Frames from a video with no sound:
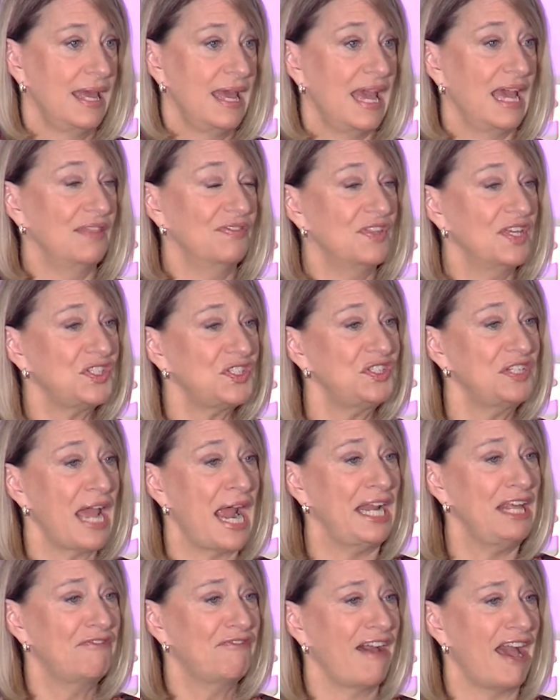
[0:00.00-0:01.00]
And this
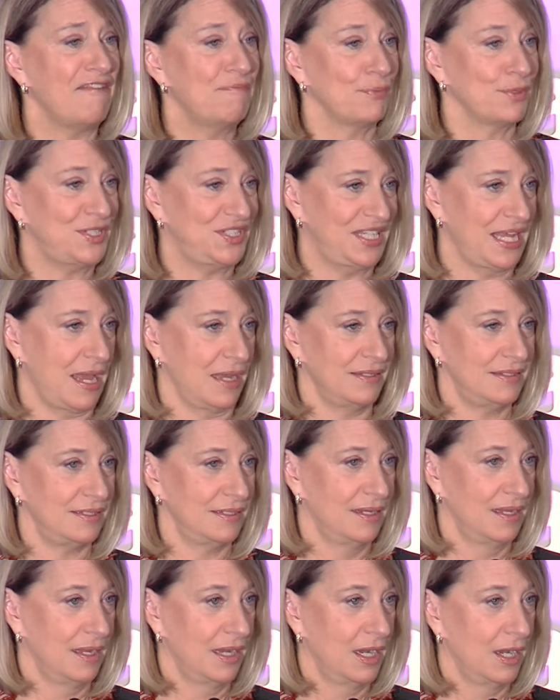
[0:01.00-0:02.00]
95%
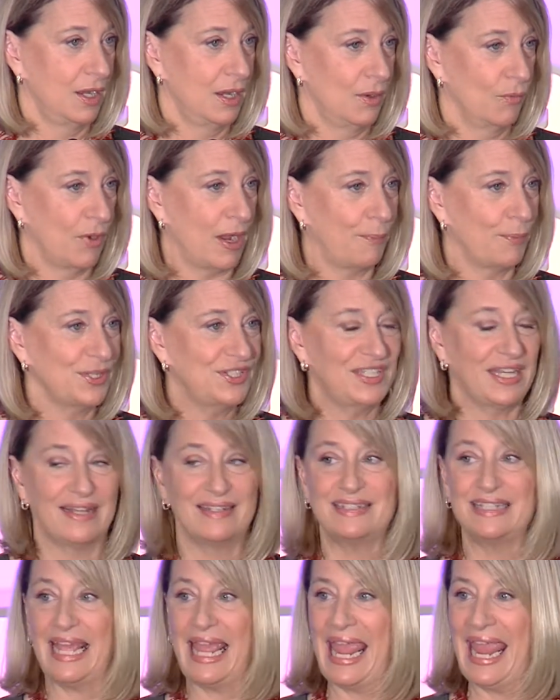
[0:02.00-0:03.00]

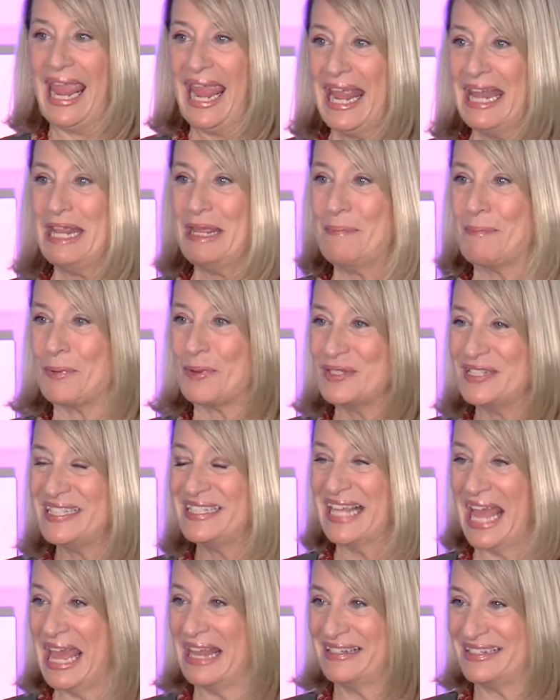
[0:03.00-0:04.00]
represents
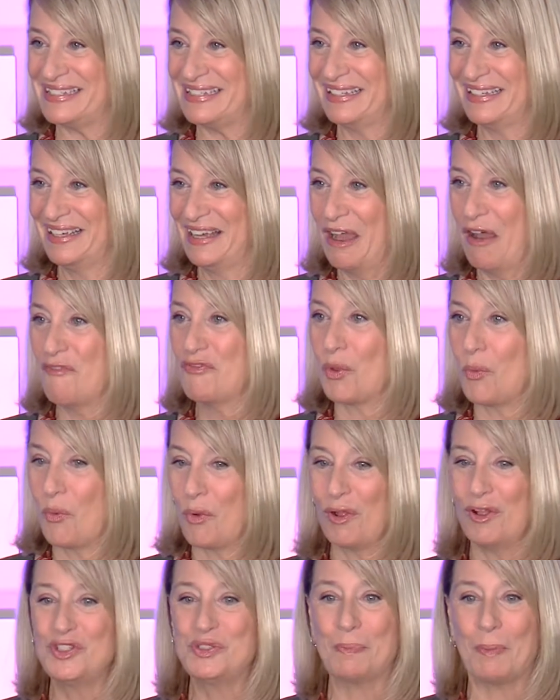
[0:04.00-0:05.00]
80% of the
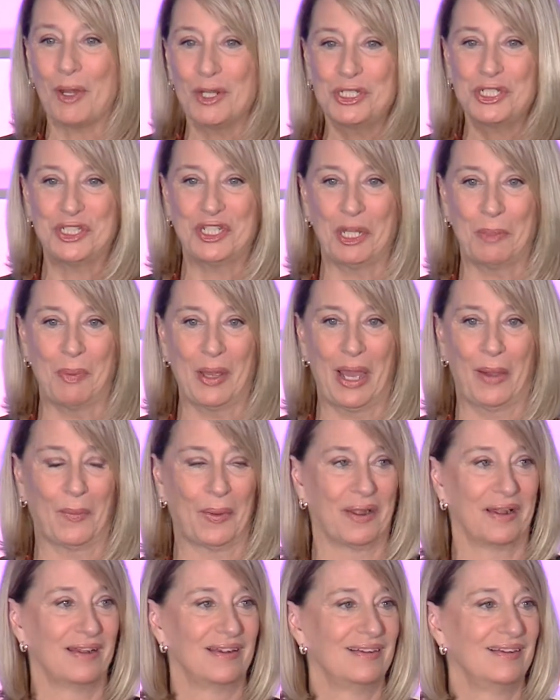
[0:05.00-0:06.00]
world's purchasing
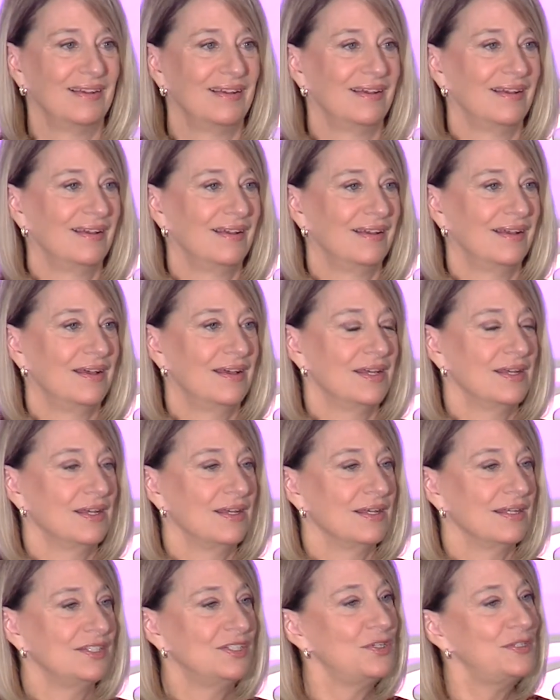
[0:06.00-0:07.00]
power.
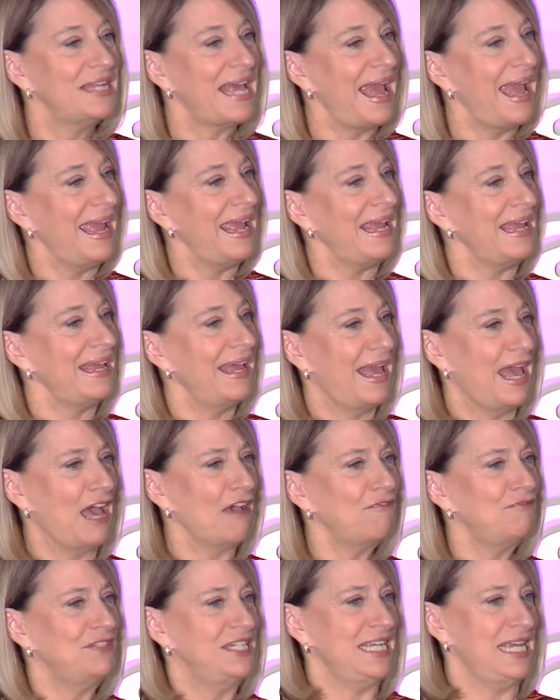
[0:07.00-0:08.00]
Today,
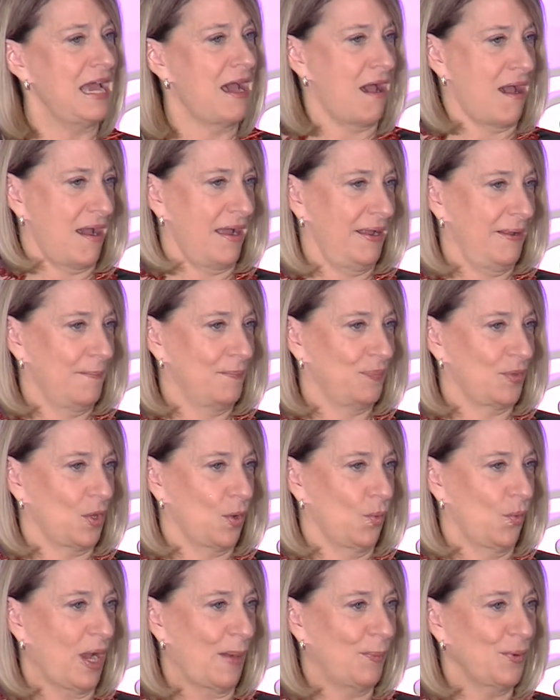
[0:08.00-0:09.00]
FDI
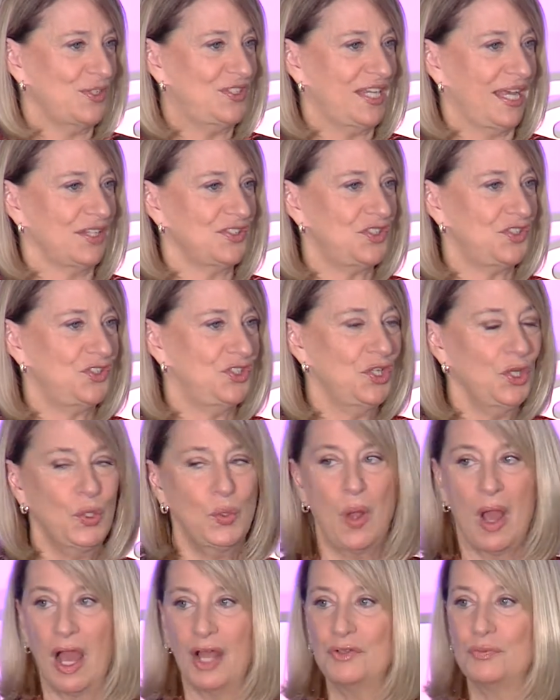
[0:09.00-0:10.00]
represents
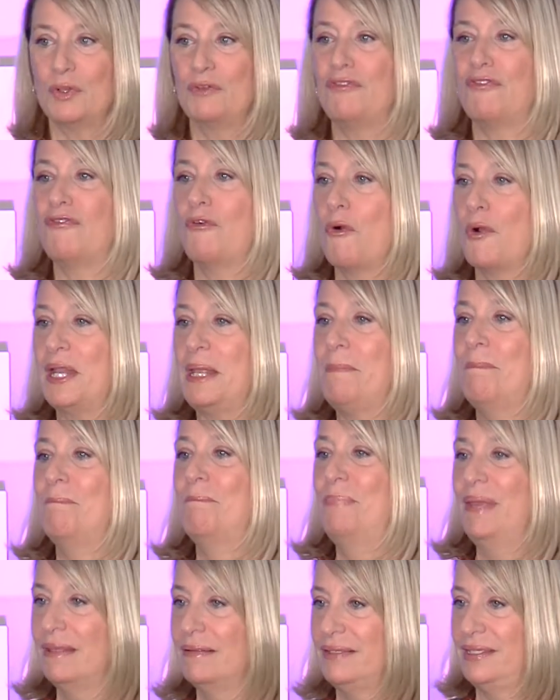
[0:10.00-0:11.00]

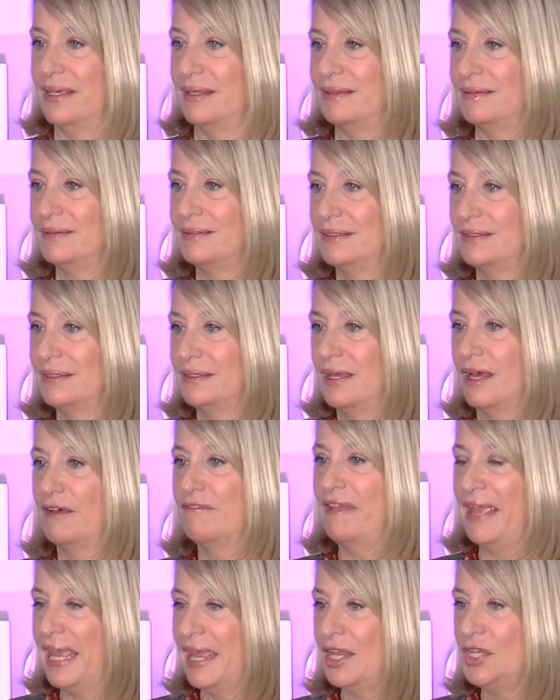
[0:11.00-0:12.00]
$240 billion
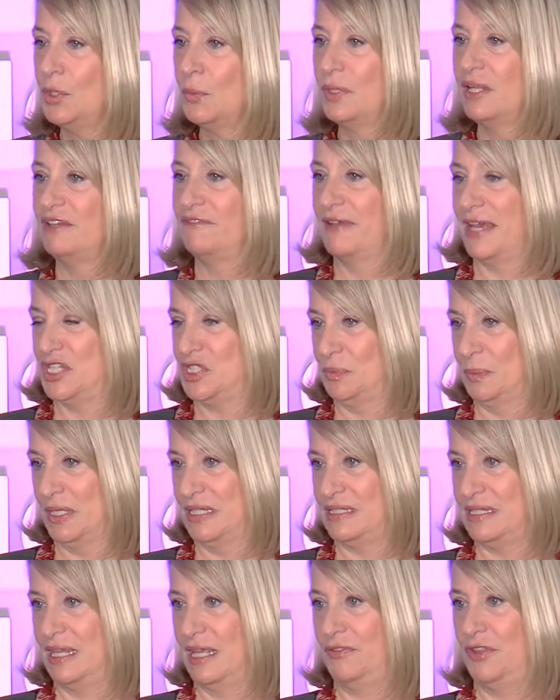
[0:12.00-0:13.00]
of annual
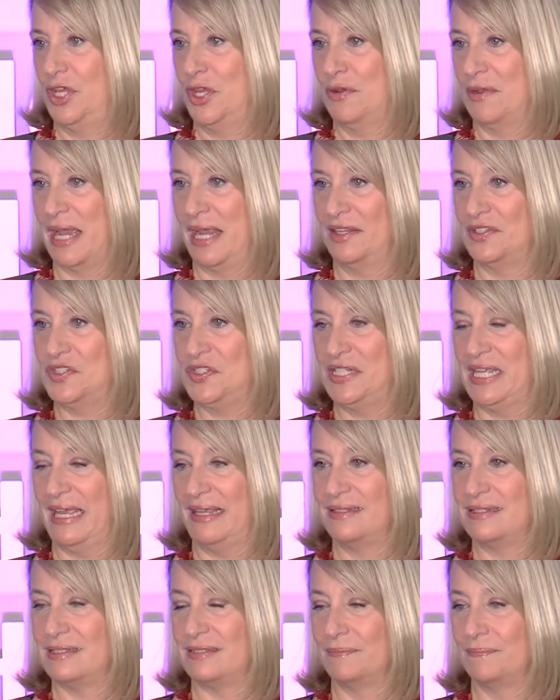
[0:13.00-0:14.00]
investment in the United
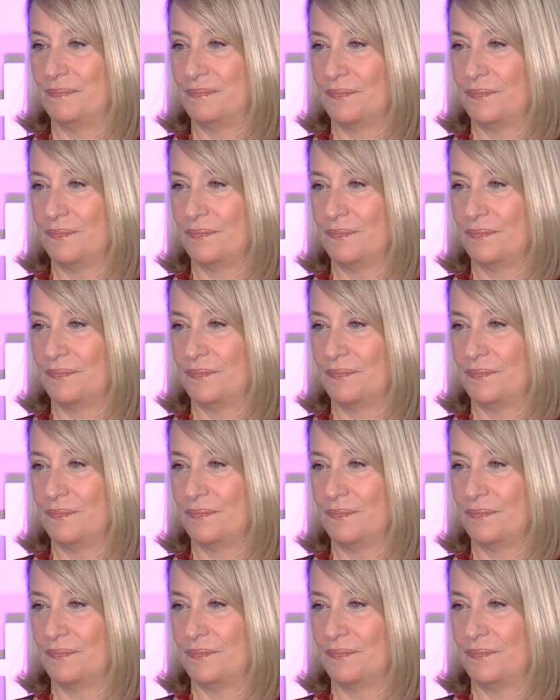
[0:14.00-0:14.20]
States.